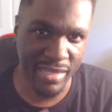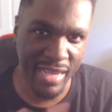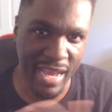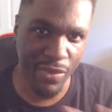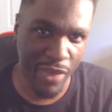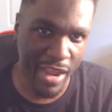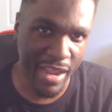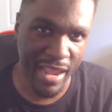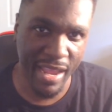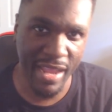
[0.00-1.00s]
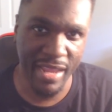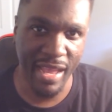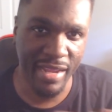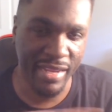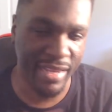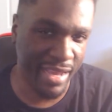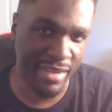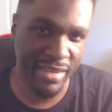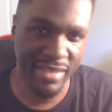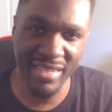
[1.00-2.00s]
He got a right hand, yada
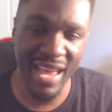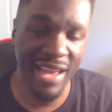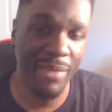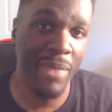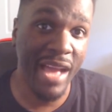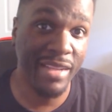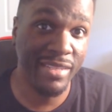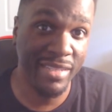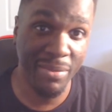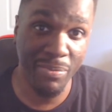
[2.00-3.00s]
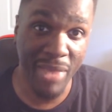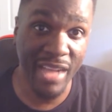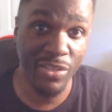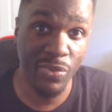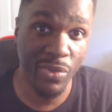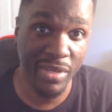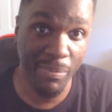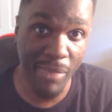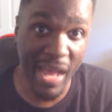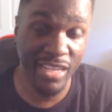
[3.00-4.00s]
yada. It's a lot of boxers in the boxing world
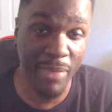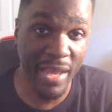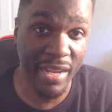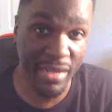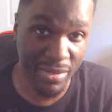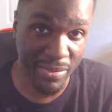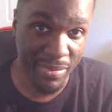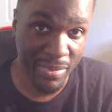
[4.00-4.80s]
that box better than him.